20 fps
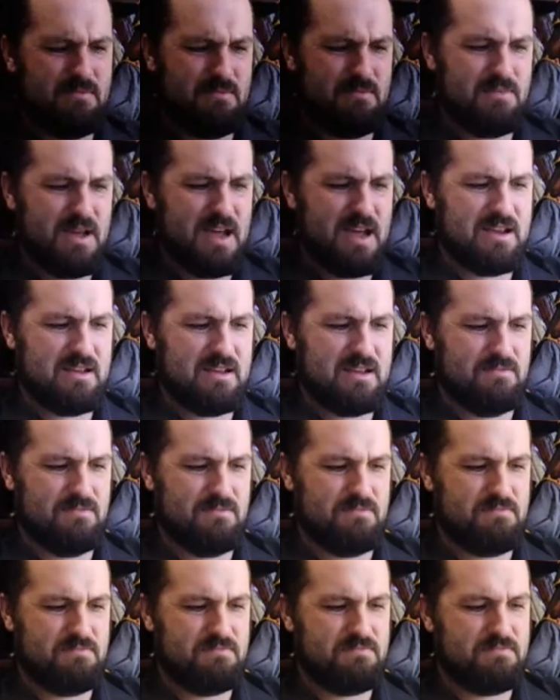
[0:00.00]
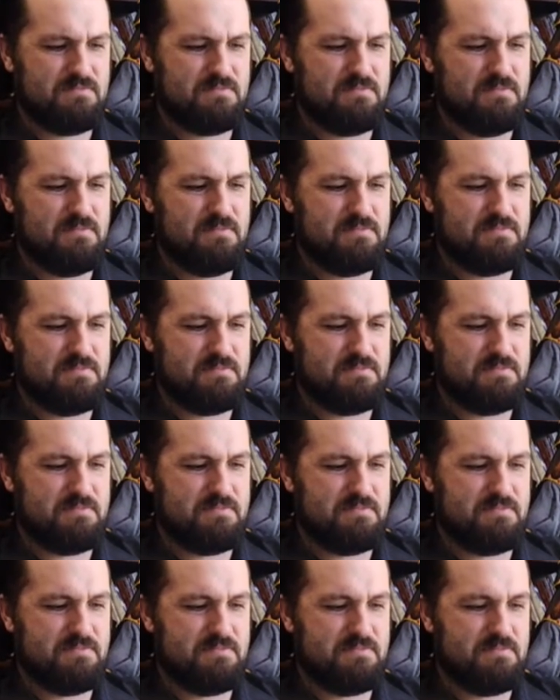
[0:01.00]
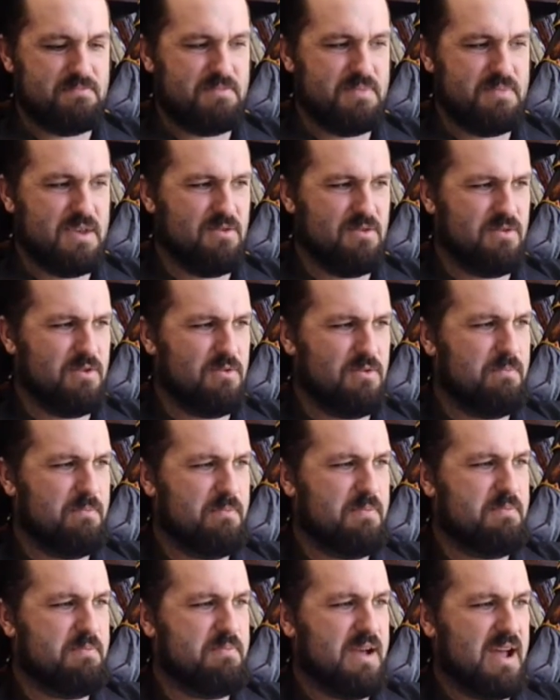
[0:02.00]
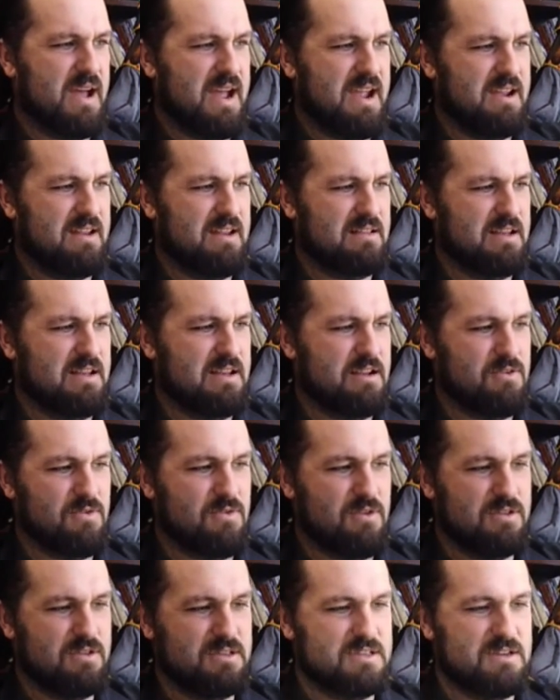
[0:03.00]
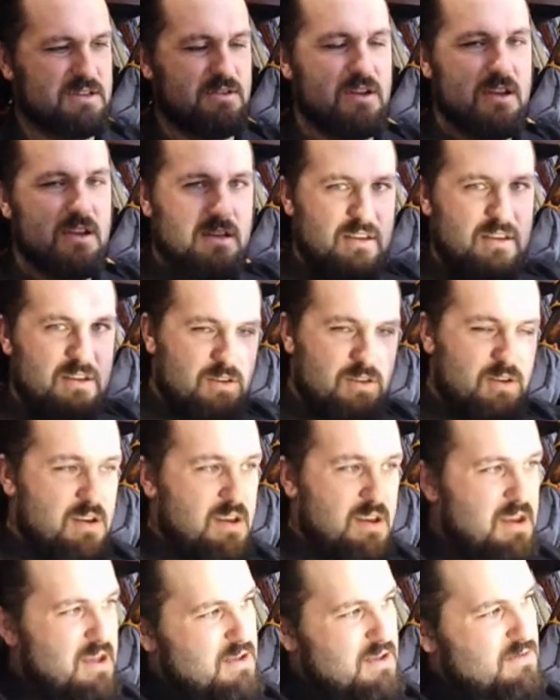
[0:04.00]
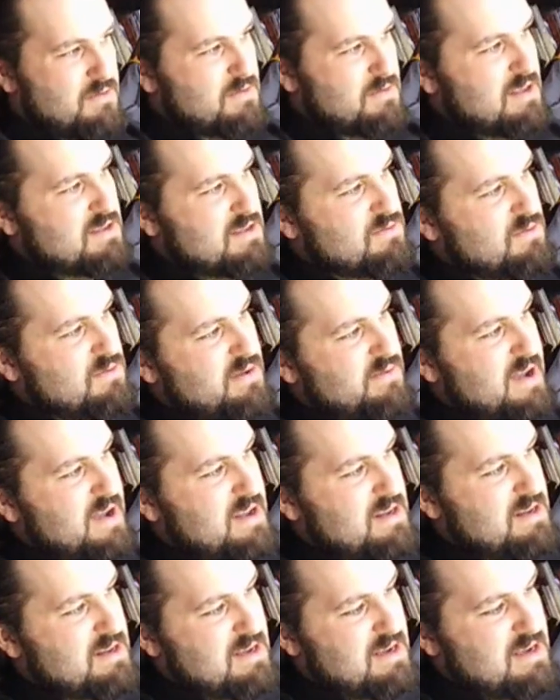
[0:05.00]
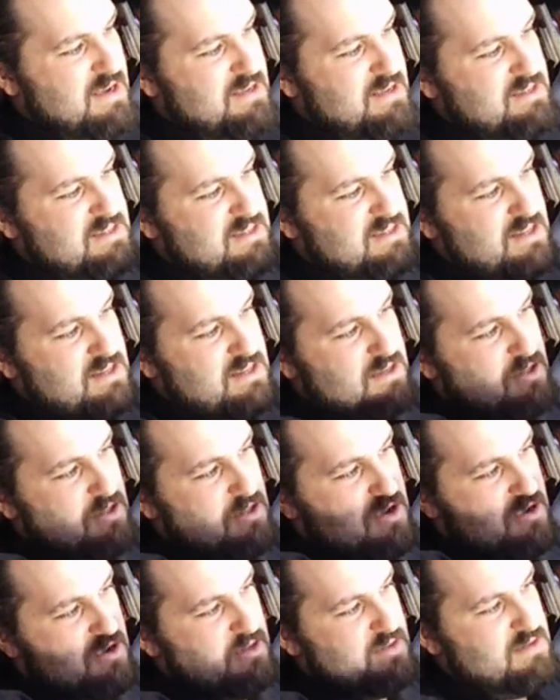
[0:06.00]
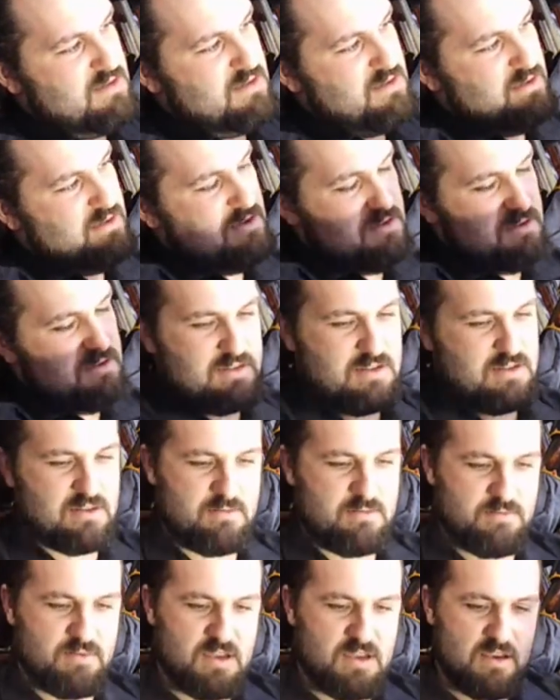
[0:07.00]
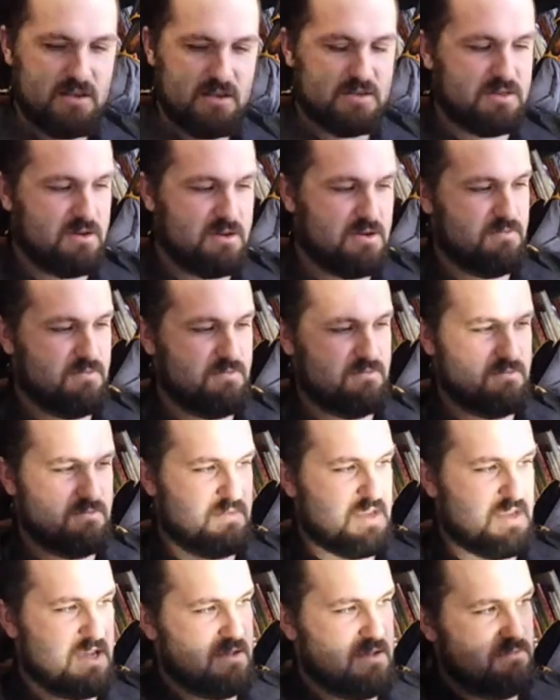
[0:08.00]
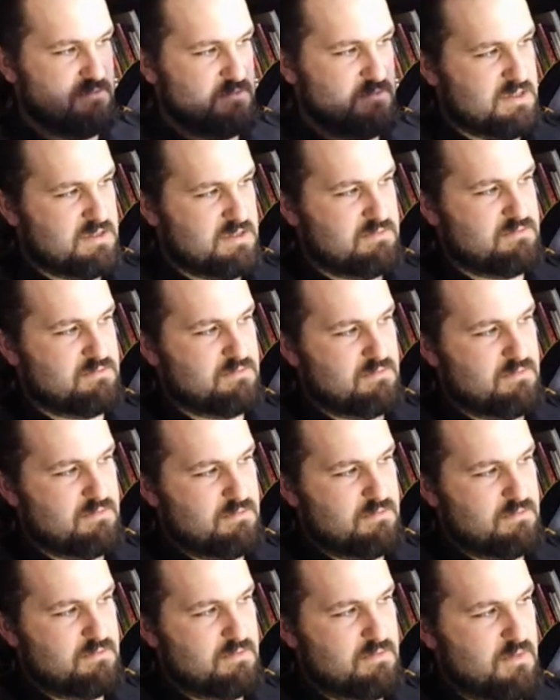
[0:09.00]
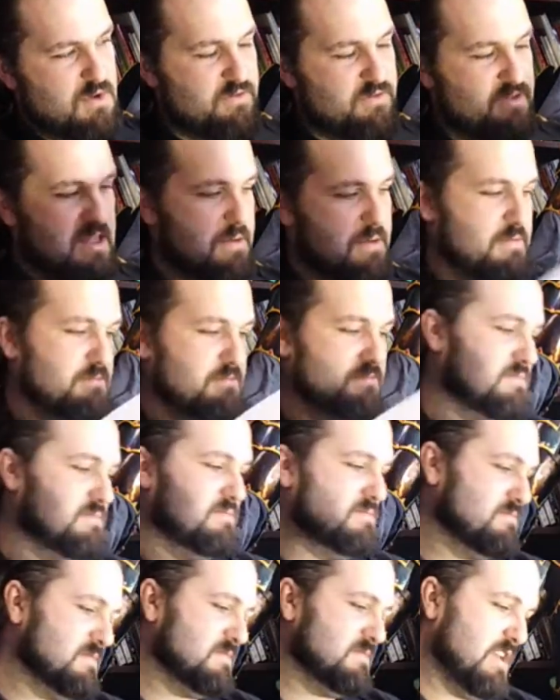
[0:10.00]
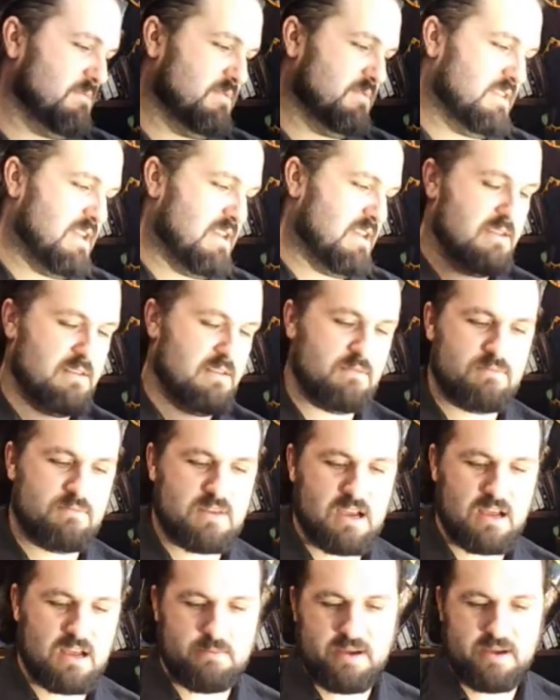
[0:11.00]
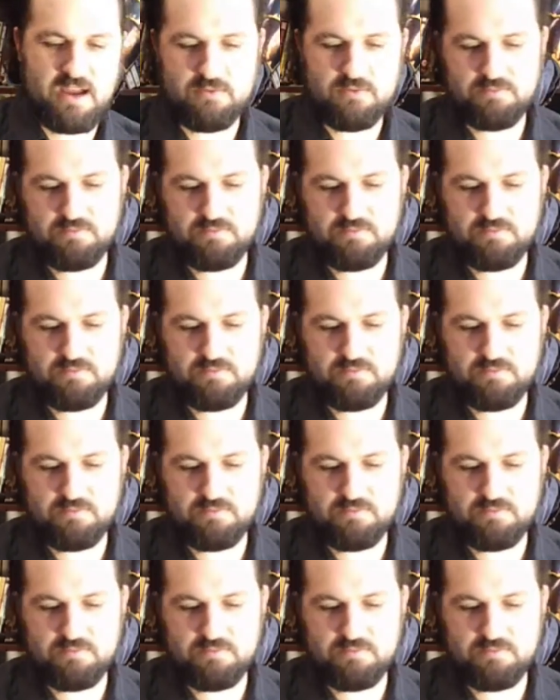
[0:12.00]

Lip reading: back and be a real pain later on. So that's why I've added center lines to them. So yeah, just overlap them, tape them together, cut them out.